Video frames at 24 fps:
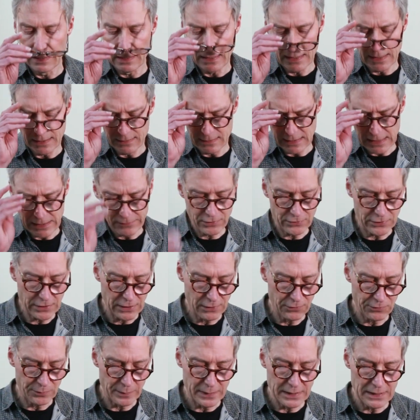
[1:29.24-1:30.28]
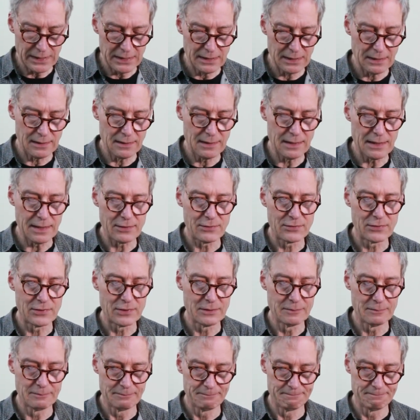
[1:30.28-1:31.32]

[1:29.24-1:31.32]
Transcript: And David tells me this,